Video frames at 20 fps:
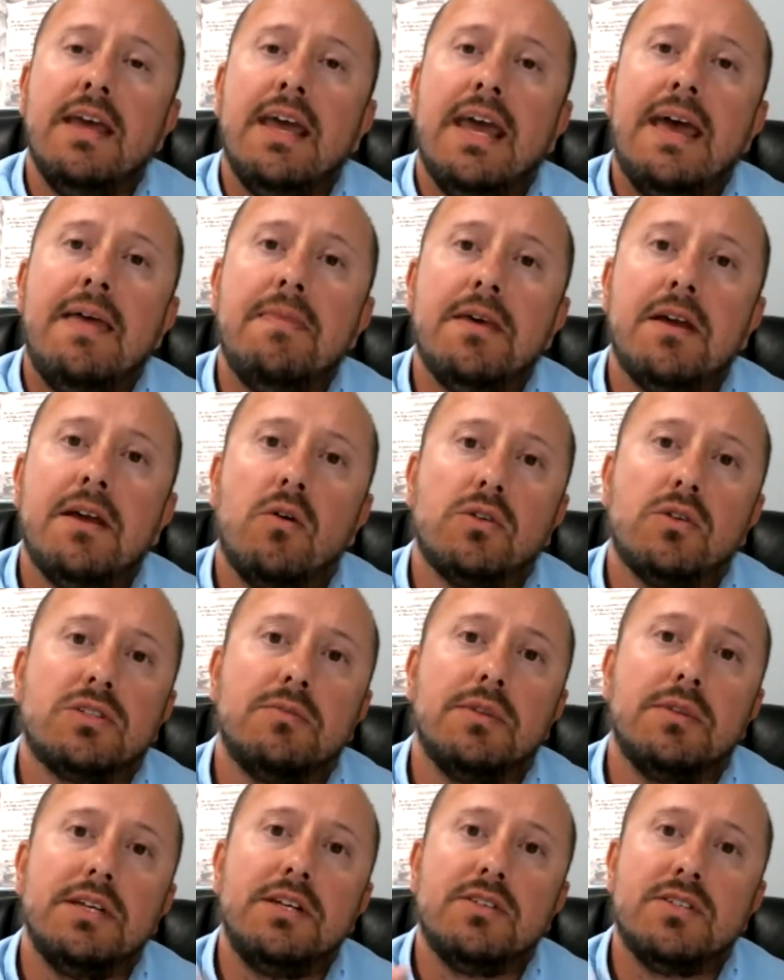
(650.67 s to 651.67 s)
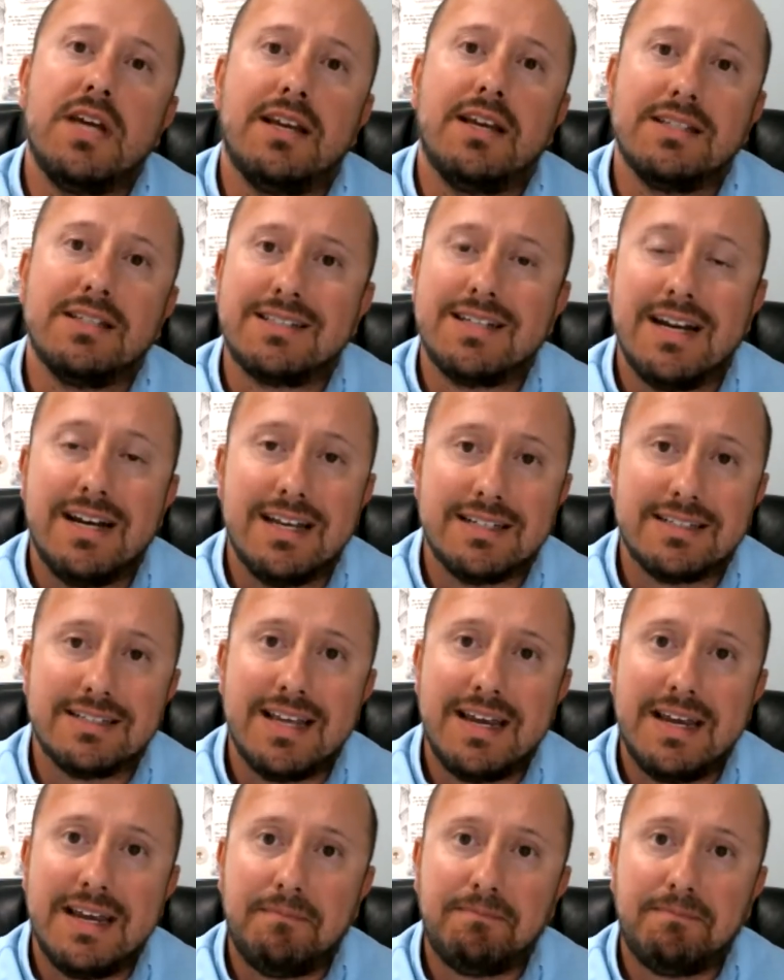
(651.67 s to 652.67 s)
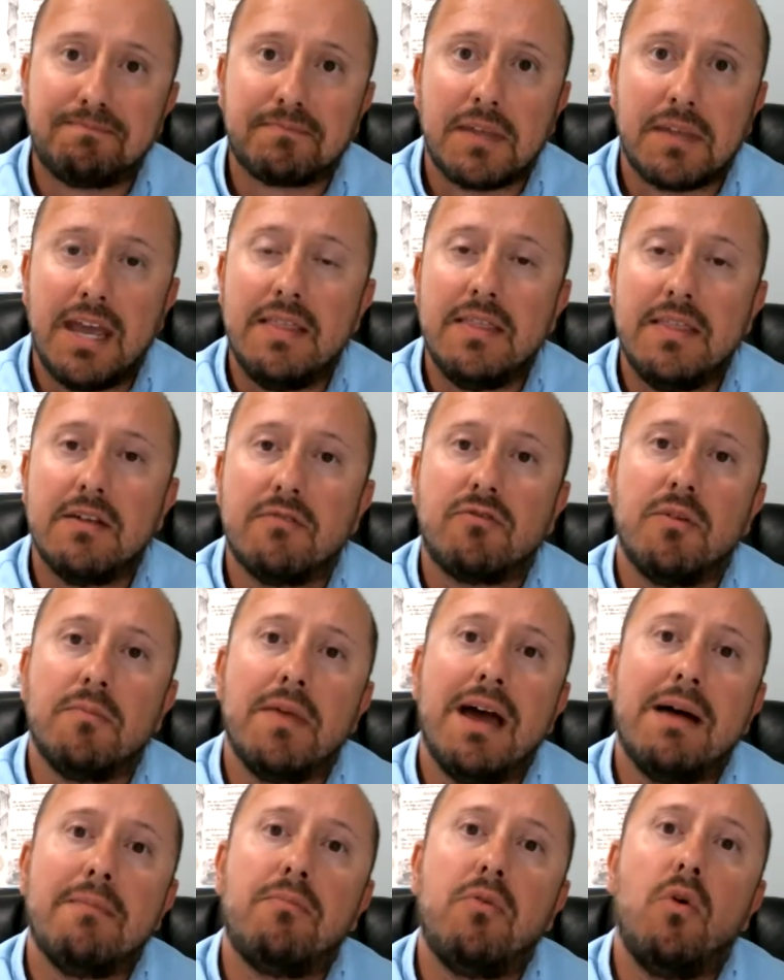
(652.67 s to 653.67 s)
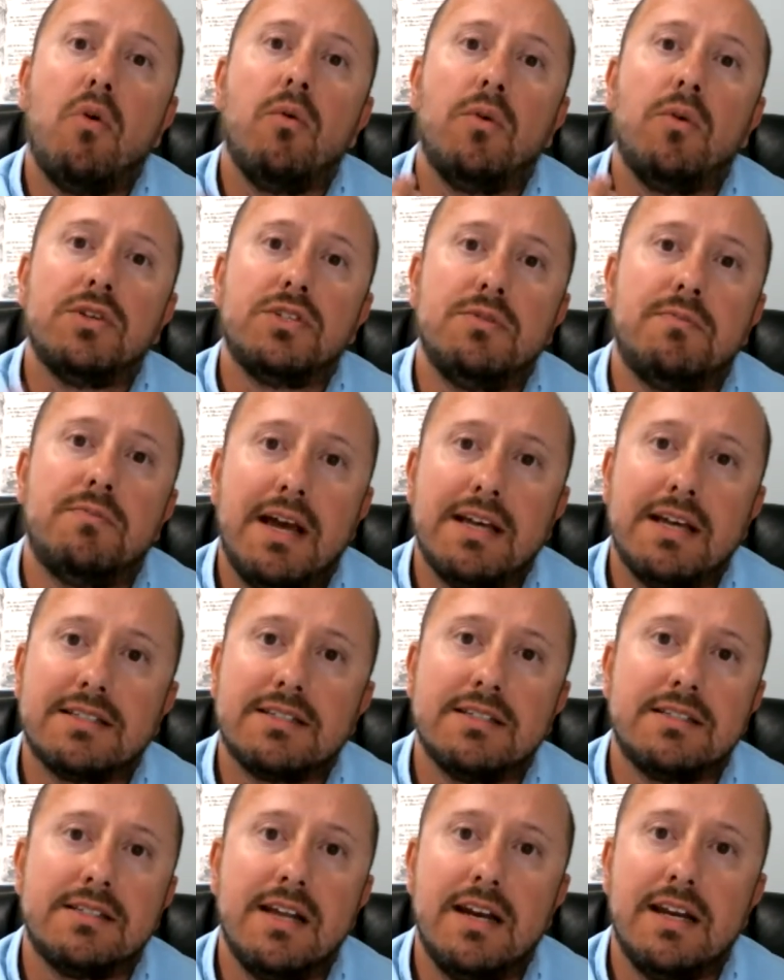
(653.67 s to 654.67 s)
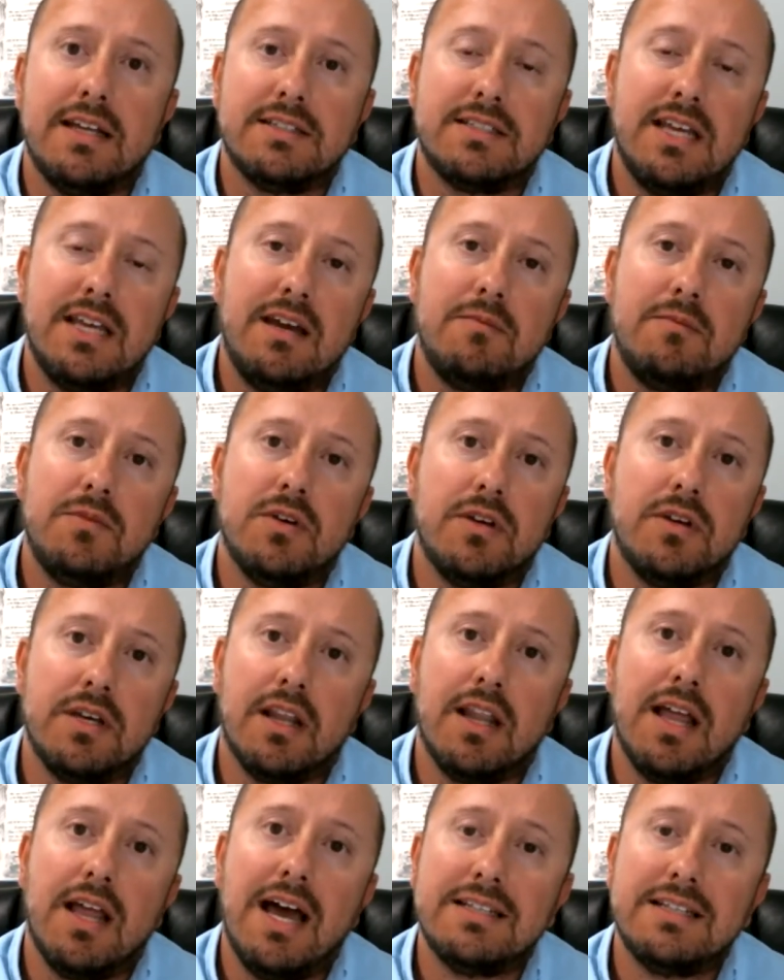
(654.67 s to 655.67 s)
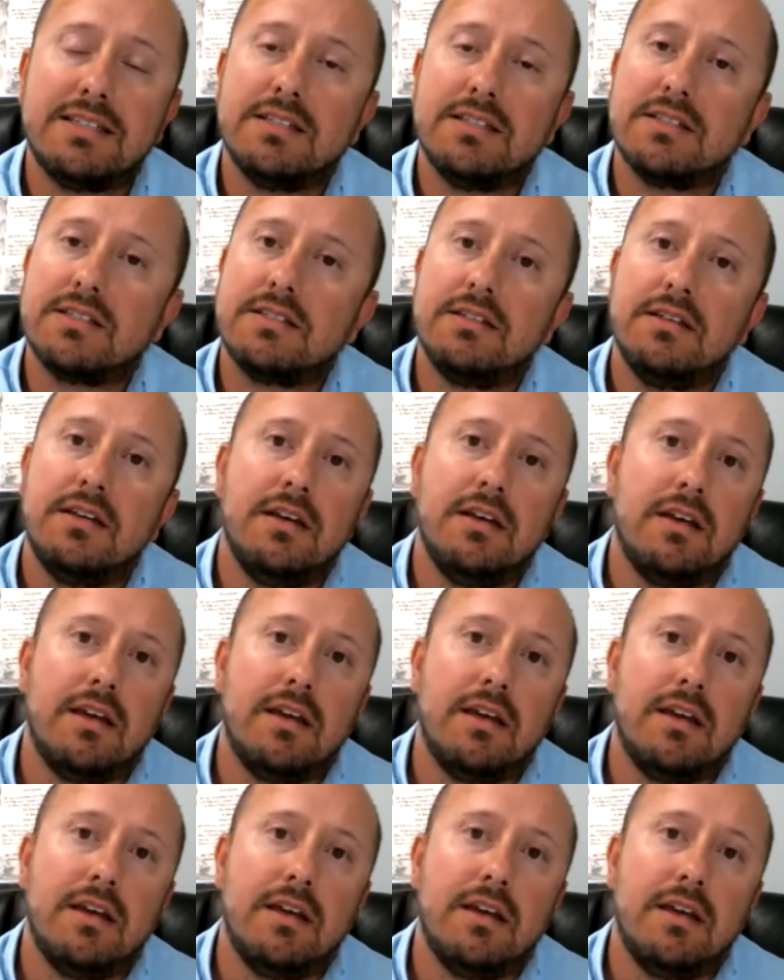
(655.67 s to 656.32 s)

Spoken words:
And then ultimately you take a state exam. And then from that point, once you pass the state exam, you get licensed.